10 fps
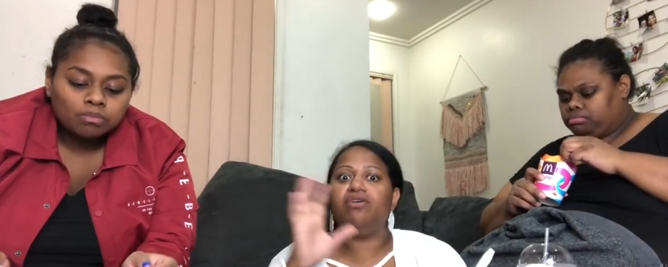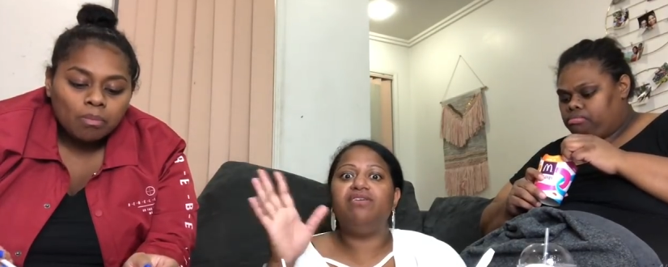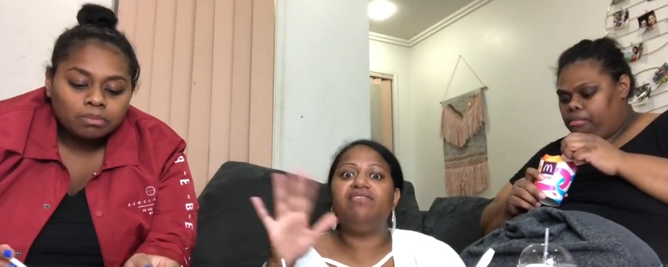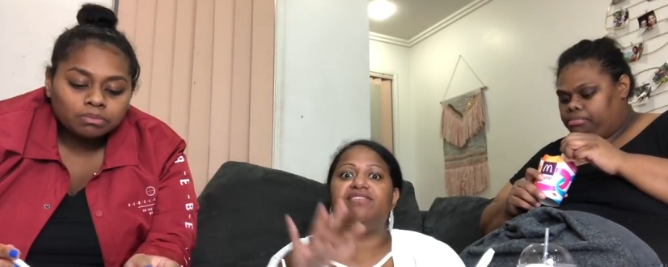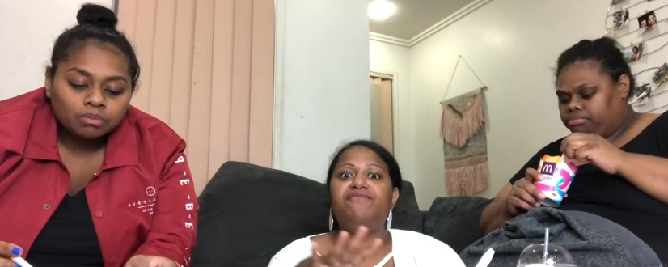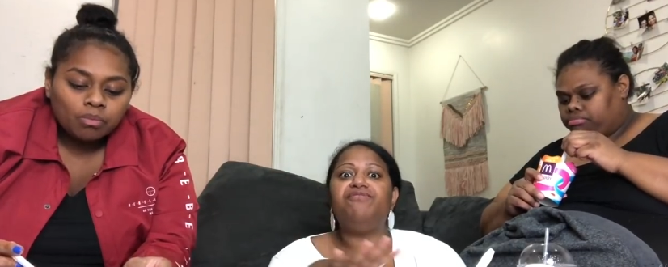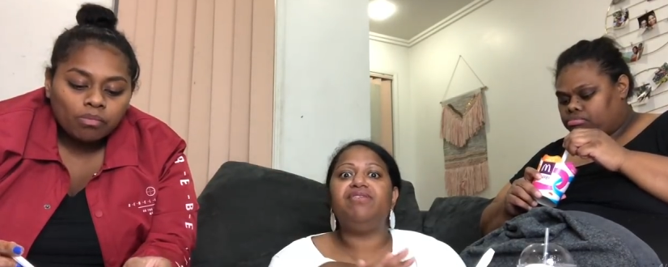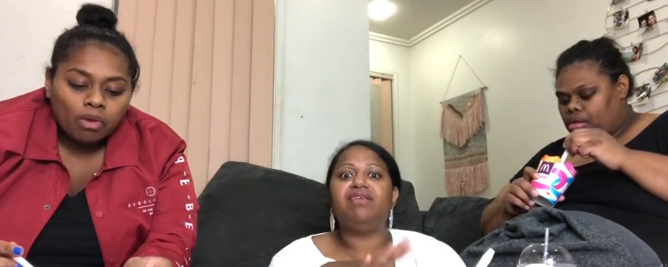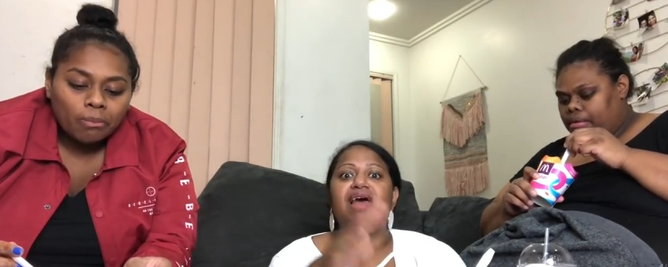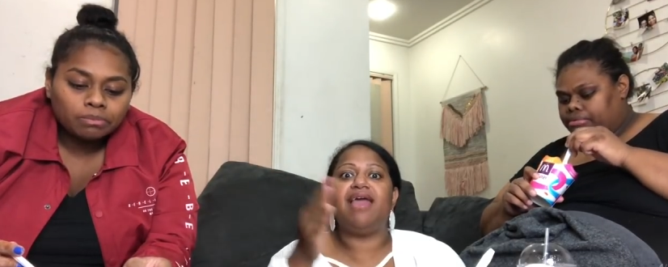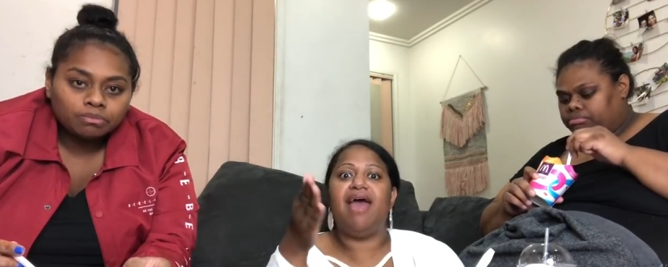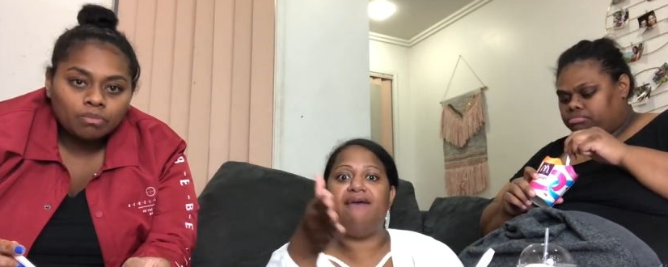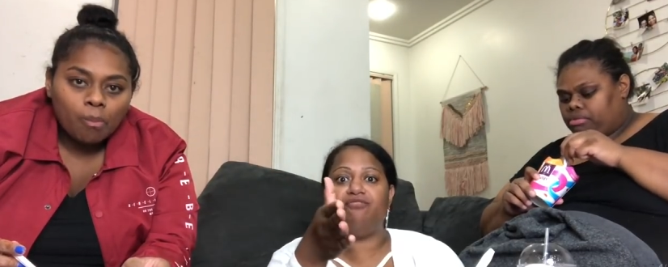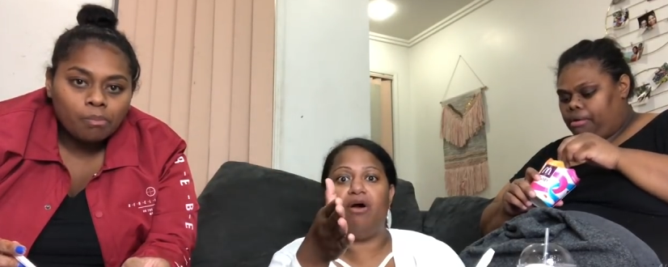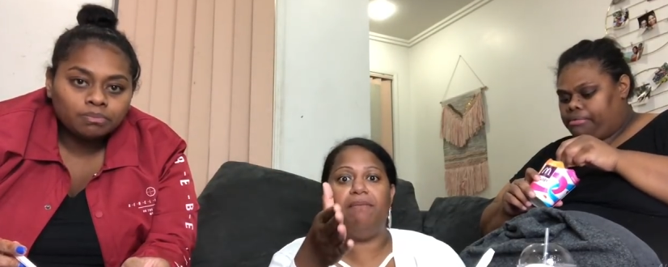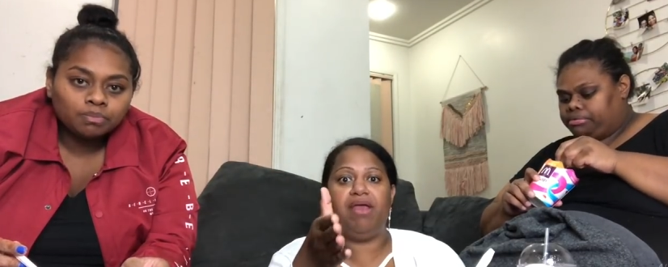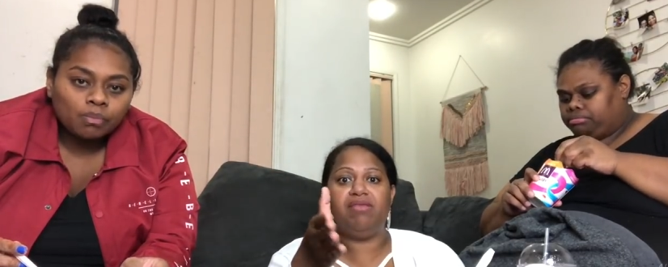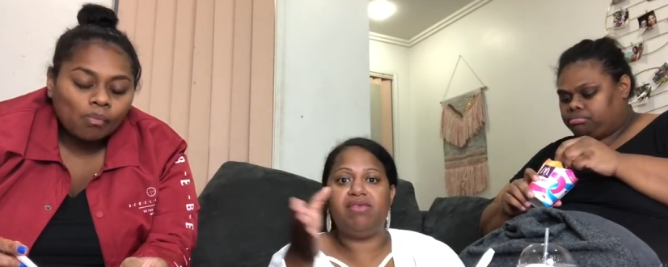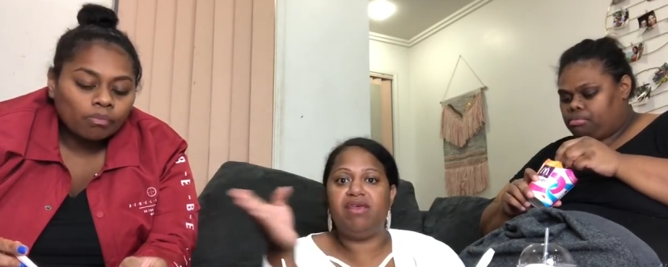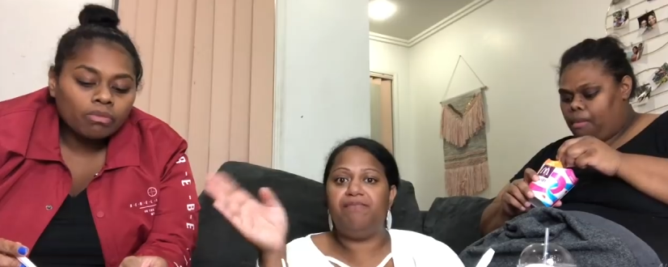Speaker 1: Because mm-hmm. it's different to like have
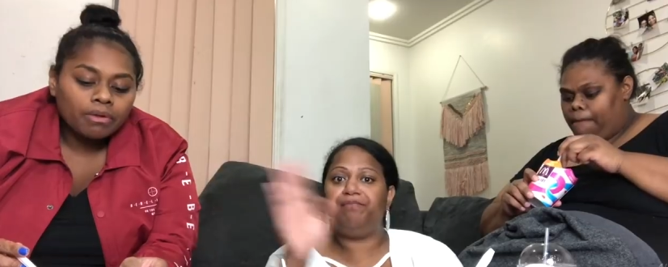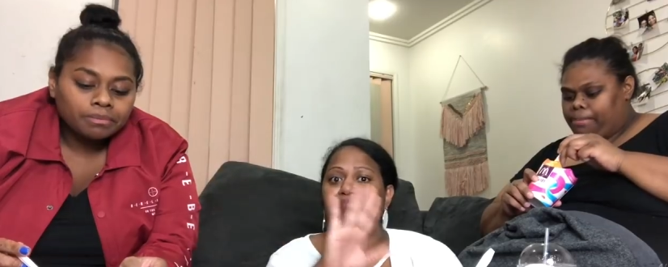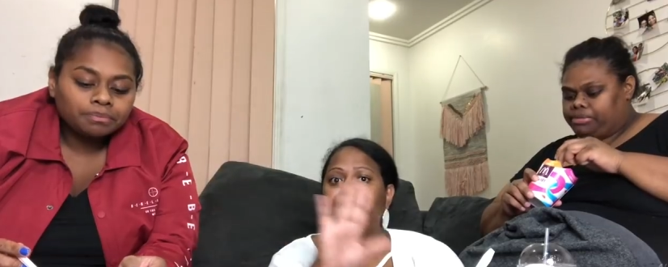comments in